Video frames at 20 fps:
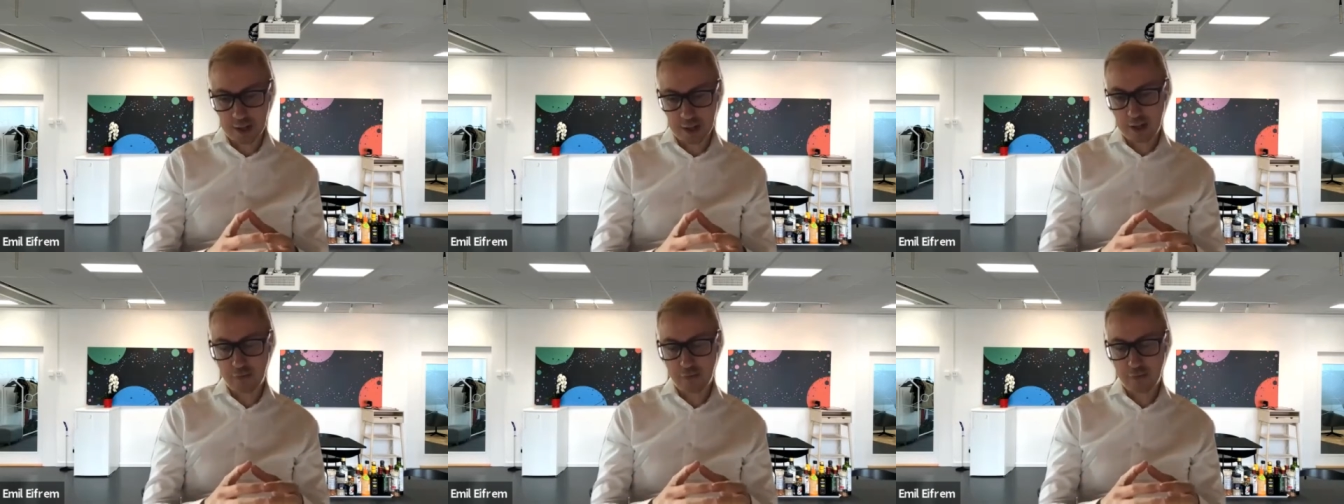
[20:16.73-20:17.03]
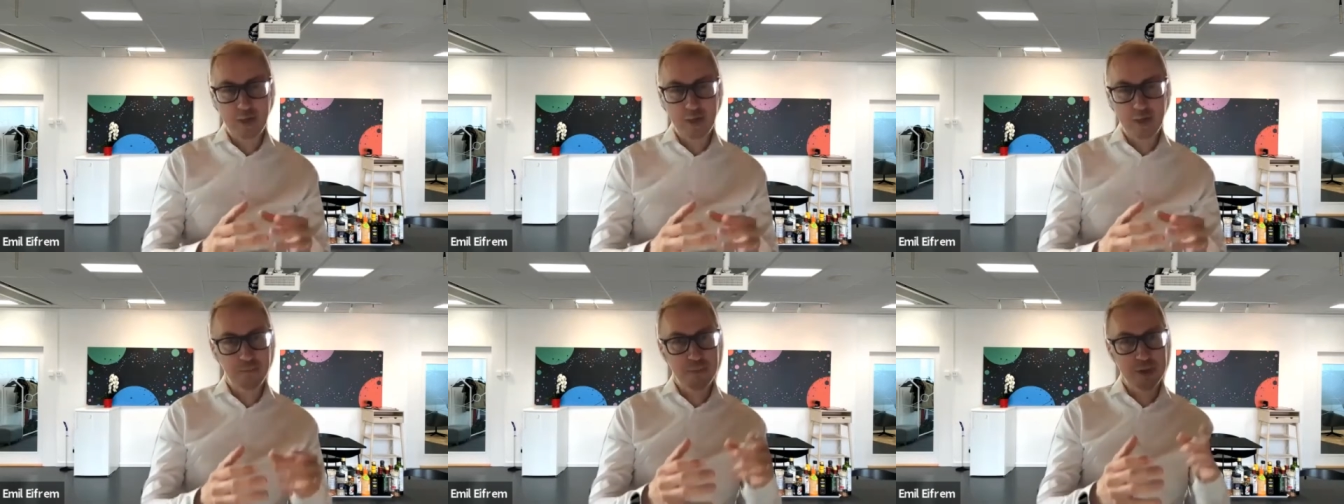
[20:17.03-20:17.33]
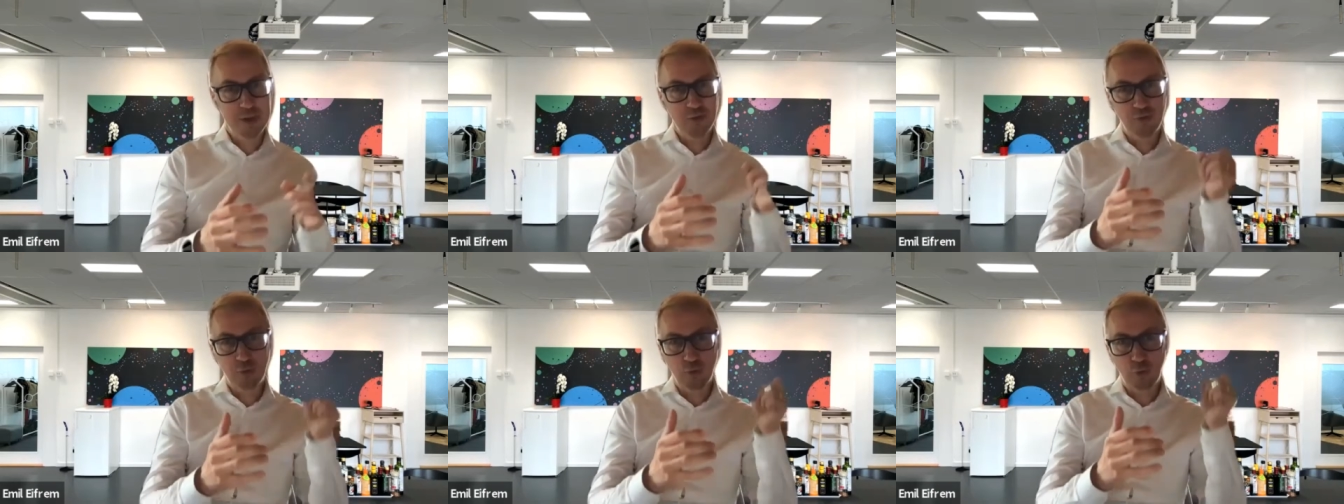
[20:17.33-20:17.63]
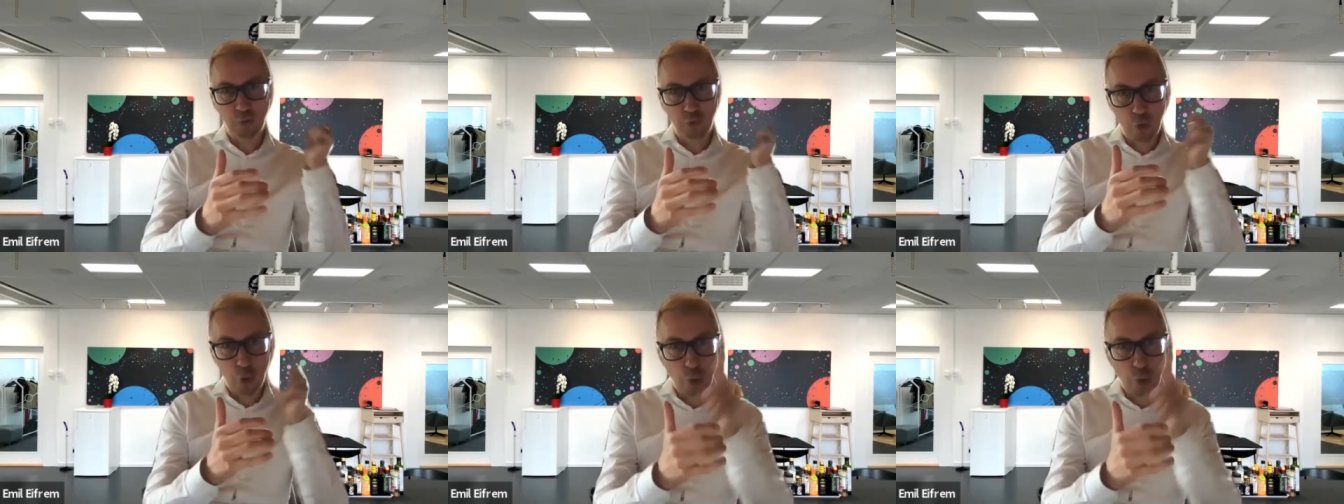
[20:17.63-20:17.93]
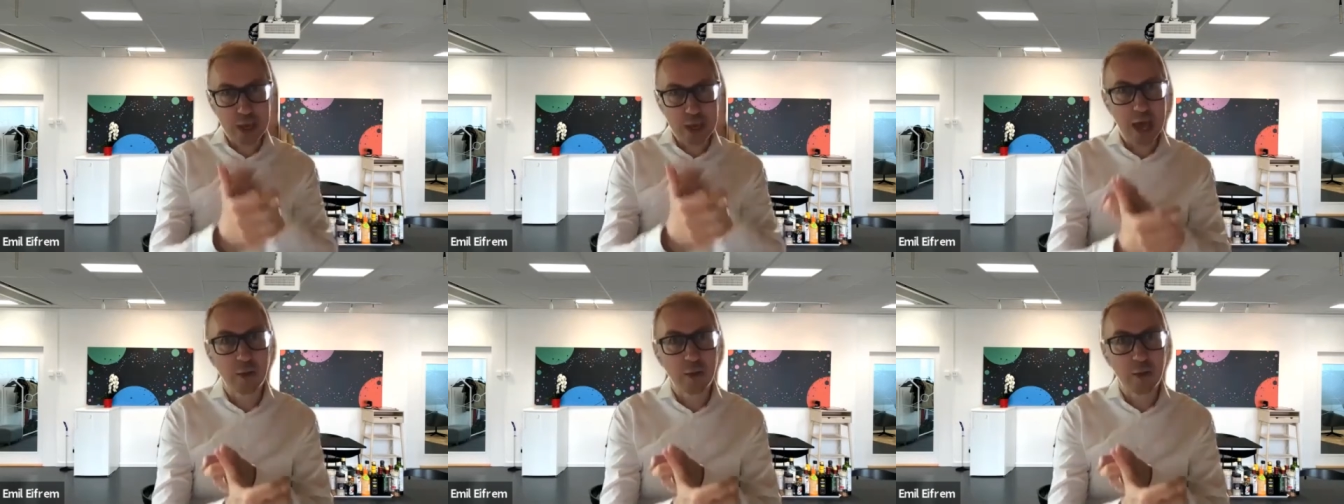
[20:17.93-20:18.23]
And so that means
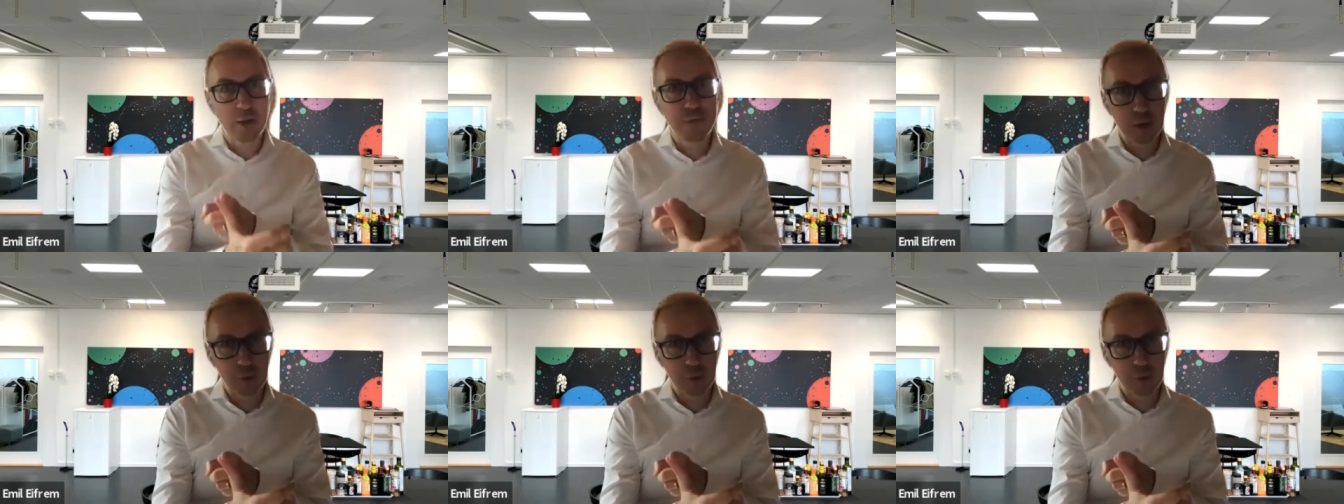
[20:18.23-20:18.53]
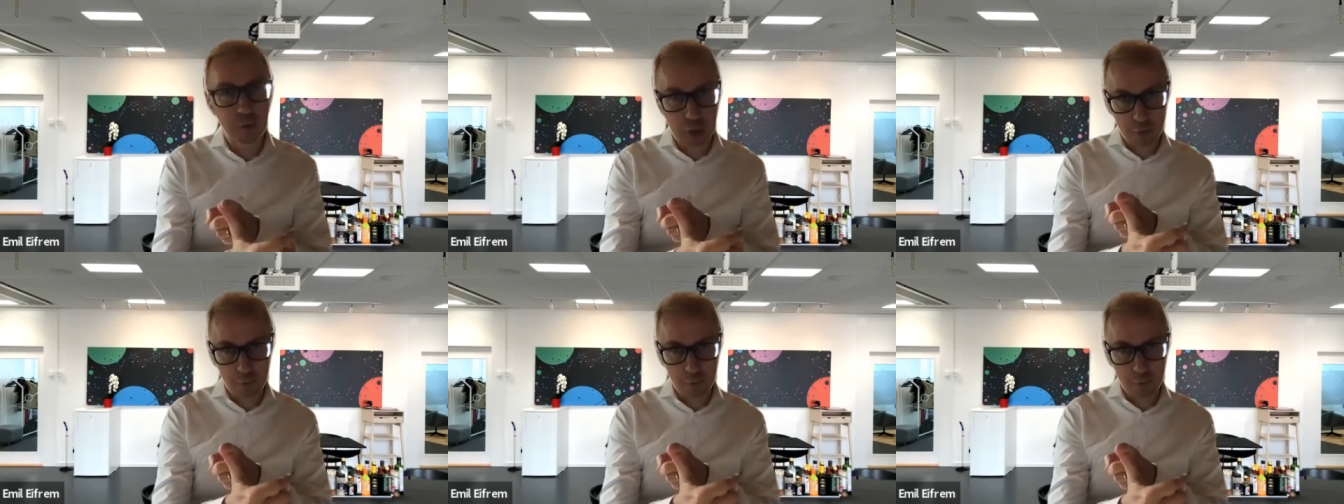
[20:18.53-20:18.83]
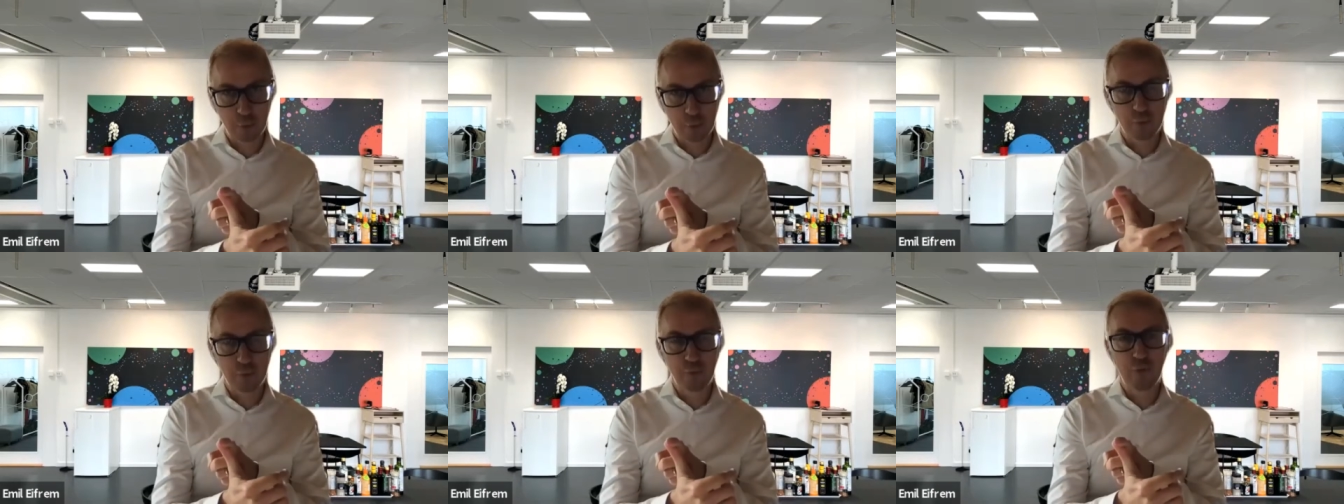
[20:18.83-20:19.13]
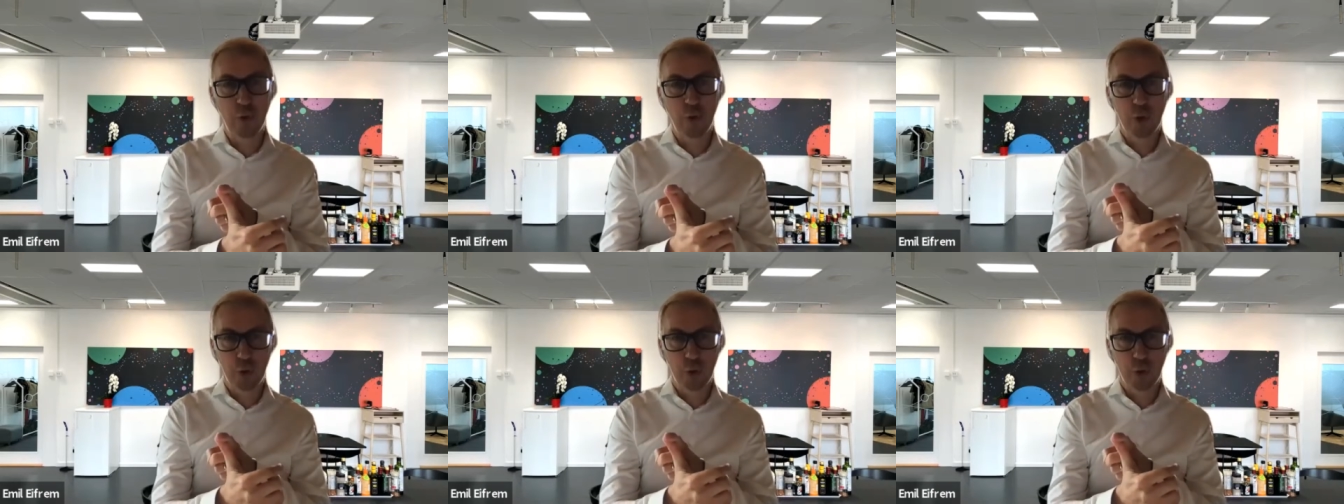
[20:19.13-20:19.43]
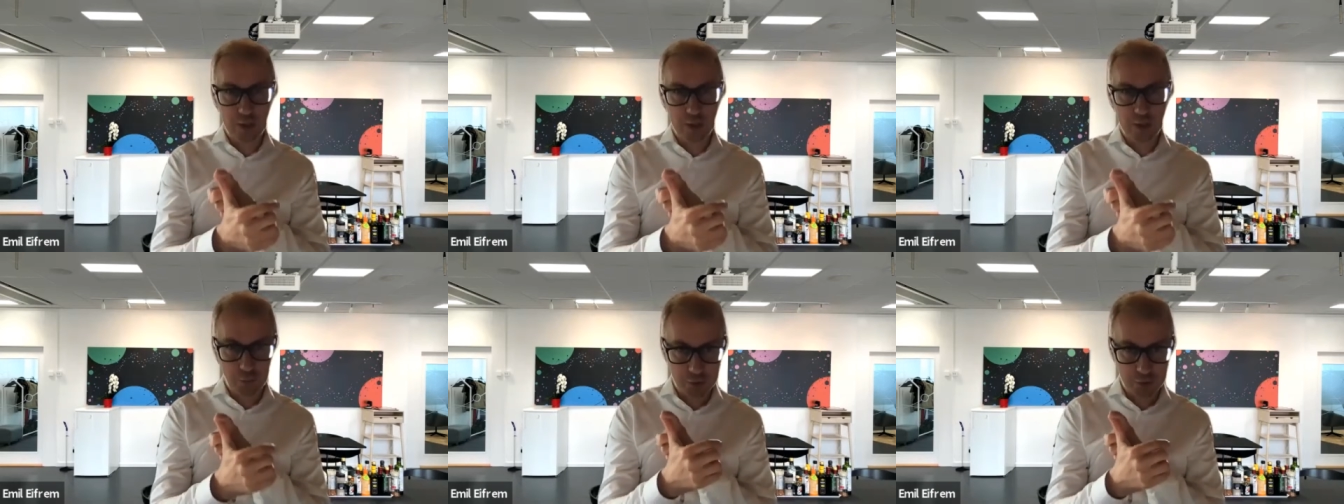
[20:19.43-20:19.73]
growing out that cloud
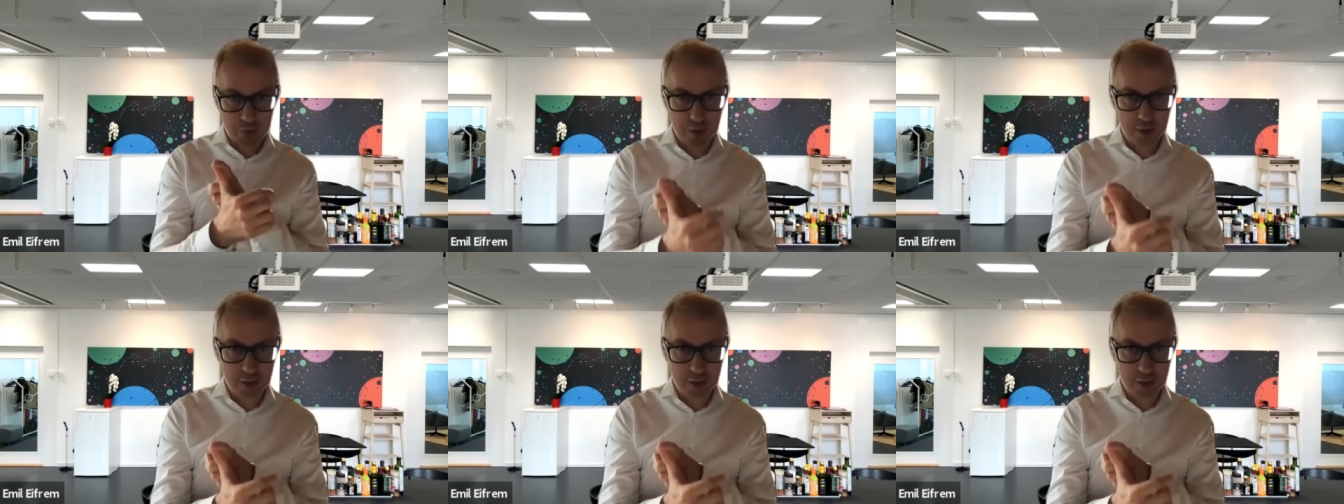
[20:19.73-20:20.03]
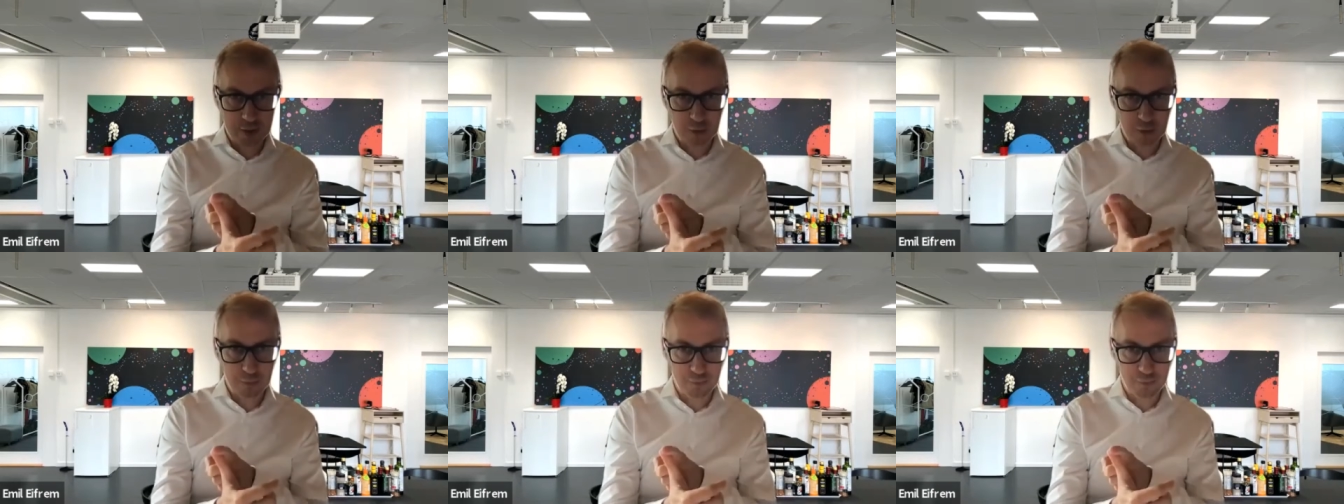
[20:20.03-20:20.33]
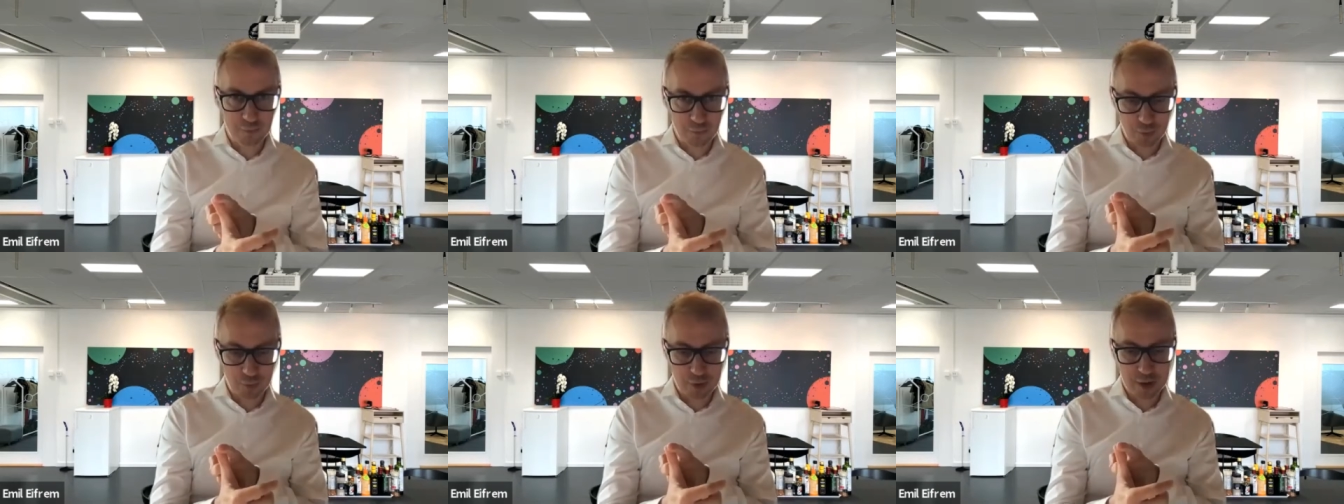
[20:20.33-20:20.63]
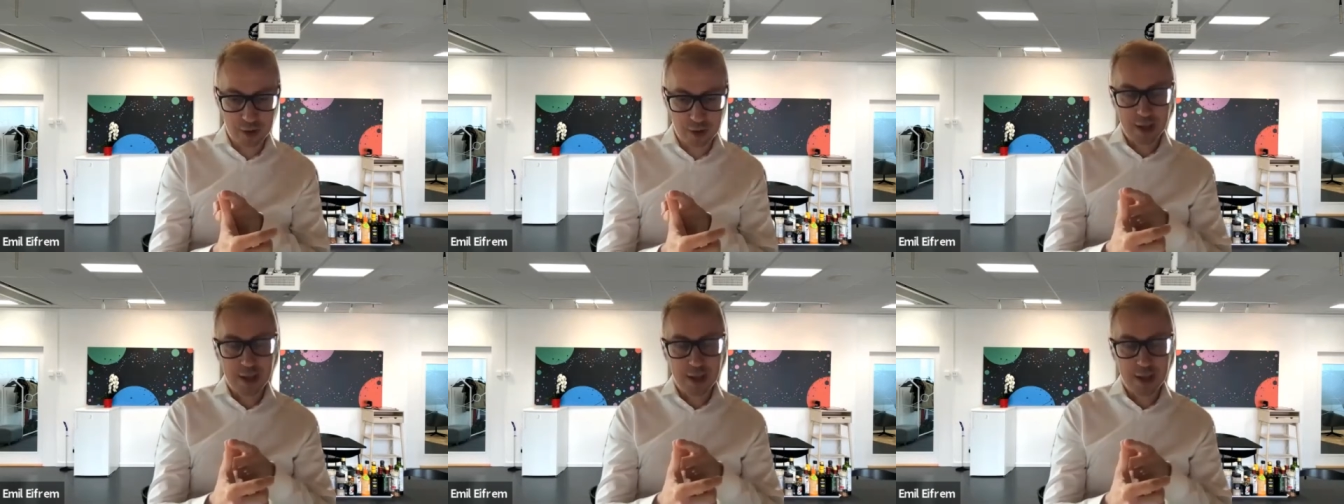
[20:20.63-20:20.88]
portfolio that we talked about before.